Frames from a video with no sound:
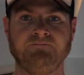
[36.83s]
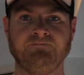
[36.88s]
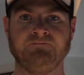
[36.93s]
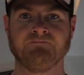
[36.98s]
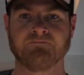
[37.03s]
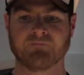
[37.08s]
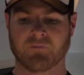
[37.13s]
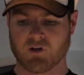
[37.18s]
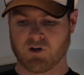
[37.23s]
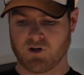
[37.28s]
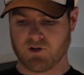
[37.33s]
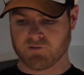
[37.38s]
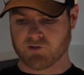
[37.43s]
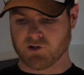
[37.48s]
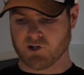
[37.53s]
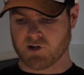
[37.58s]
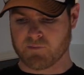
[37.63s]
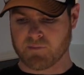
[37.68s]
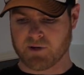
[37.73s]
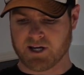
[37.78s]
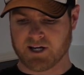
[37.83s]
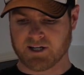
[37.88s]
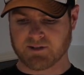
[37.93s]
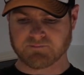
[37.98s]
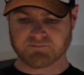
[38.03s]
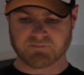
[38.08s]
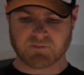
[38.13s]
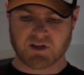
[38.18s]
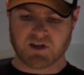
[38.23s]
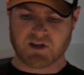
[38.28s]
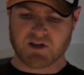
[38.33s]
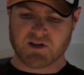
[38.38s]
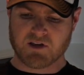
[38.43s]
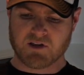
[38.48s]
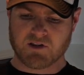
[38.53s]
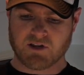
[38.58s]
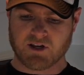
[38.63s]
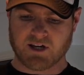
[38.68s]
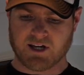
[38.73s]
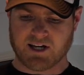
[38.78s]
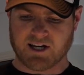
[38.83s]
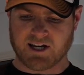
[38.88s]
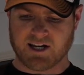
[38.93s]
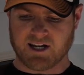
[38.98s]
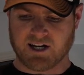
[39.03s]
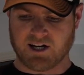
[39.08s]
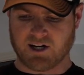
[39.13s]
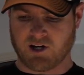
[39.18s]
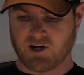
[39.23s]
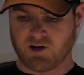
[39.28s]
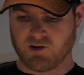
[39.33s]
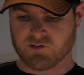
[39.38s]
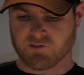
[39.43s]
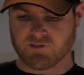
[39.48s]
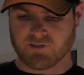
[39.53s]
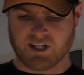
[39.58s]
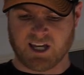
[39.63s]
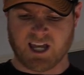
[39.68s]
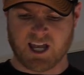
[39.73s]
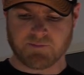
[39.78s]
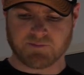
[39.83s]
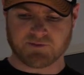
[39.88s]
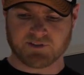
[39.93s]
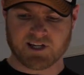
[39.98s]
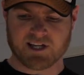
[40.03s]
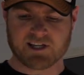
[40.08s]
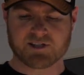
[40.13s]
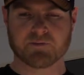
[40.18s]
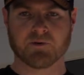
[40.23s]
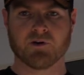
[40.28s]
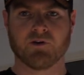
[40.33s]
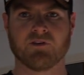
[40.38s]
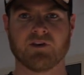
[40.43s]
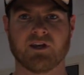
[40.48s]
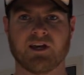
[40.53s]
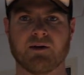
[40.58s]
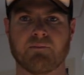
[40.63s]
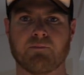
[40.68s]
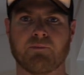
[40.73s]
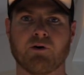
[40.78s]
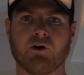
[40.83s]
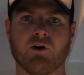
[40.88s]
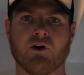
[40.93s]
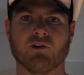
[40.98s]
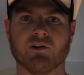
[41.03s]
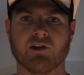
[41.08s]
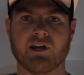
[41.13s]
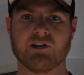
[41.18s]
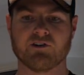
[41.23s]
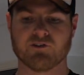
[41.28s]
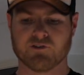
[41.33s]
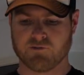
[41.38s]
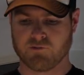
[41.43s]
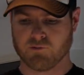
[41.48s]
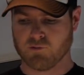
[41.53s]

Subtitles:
I've got about a heap teaspoon there per litre of